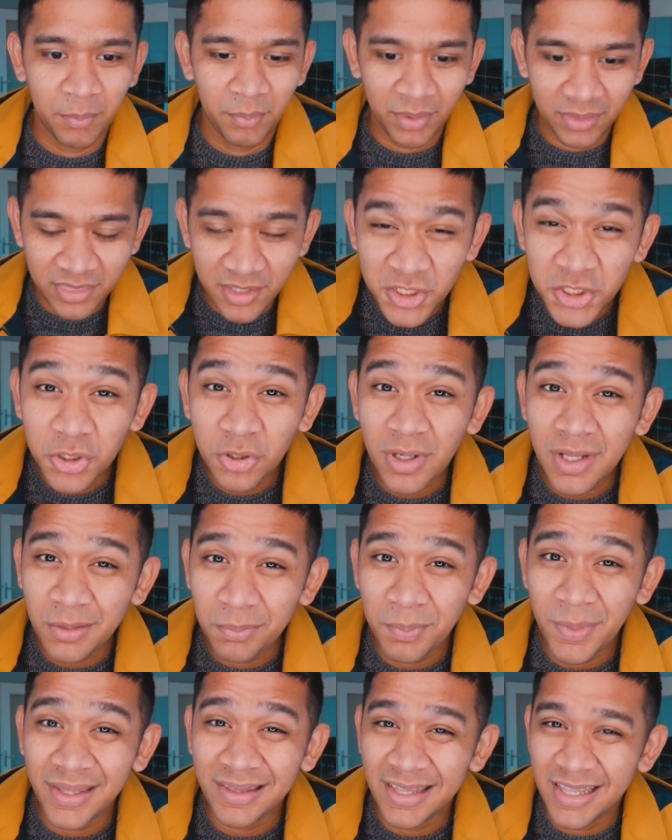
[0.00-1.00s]
But the
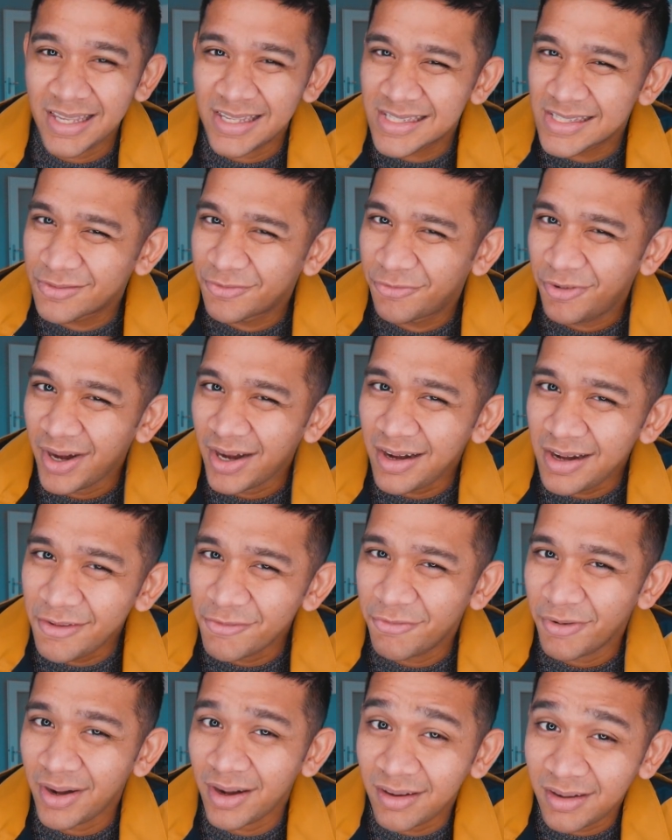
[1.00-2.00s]
treatment is very,
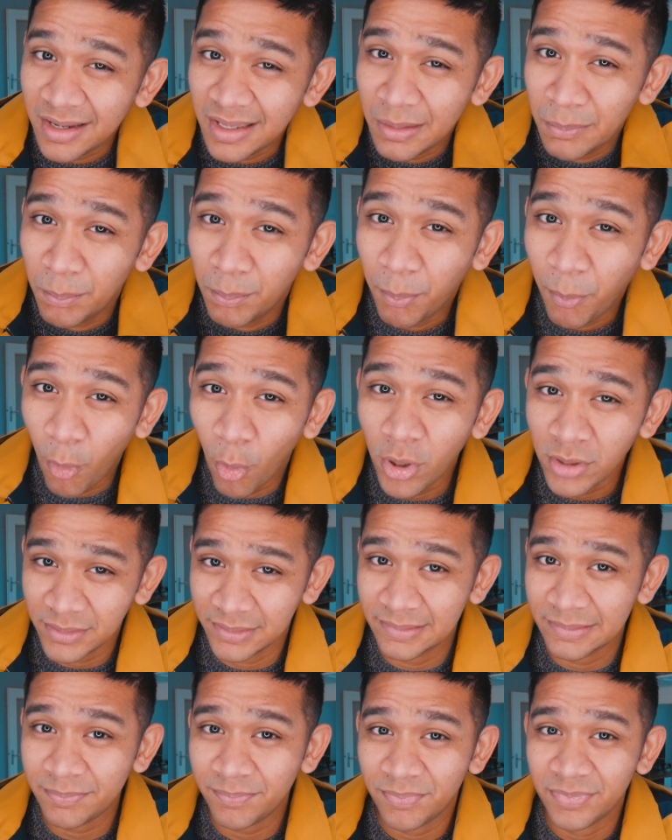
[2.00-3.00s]
very
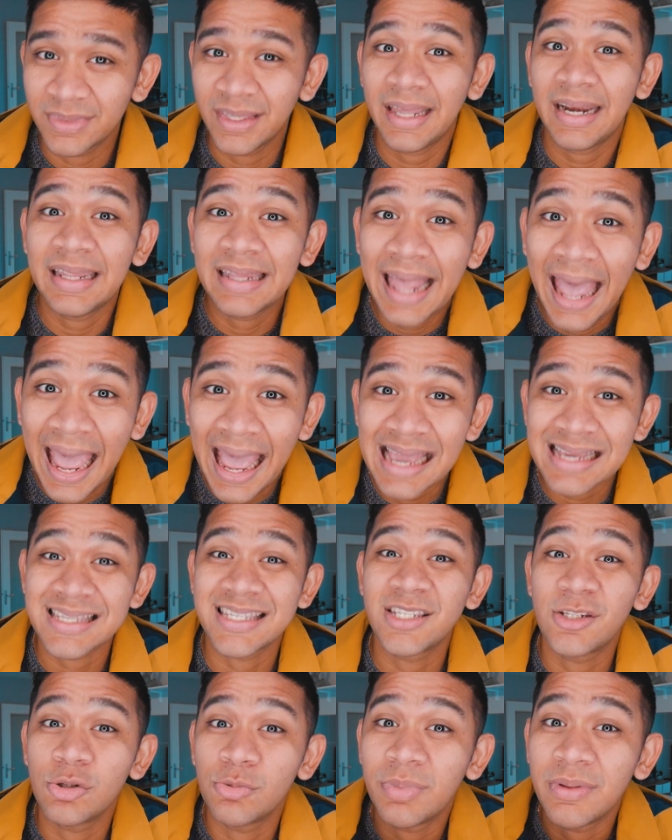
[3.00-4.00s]
important that it
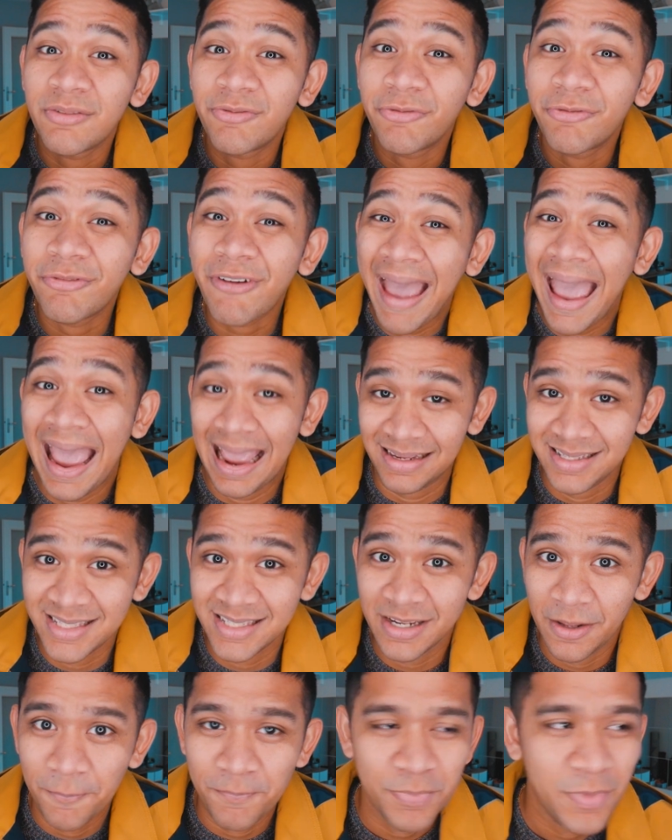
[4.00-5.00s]
has to be
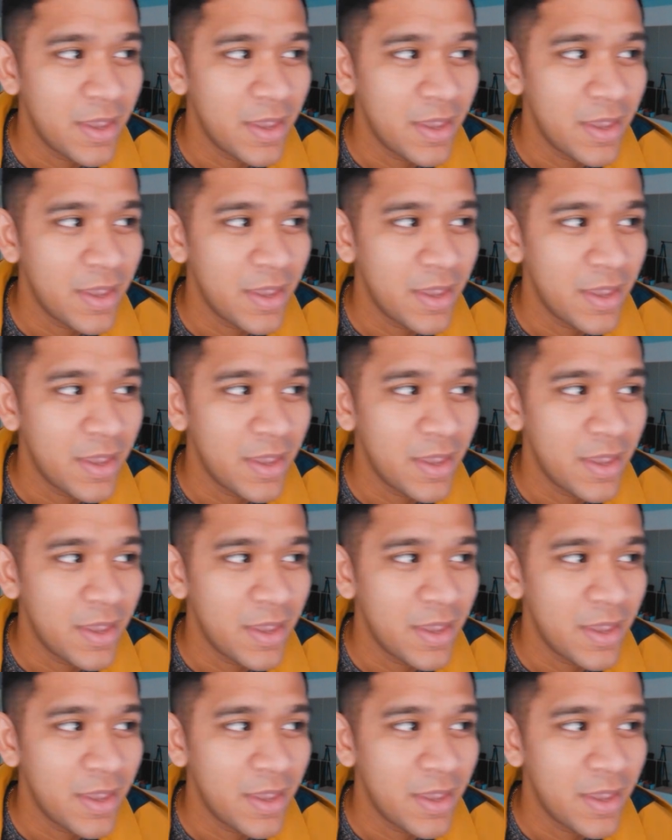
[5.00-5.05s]
fast.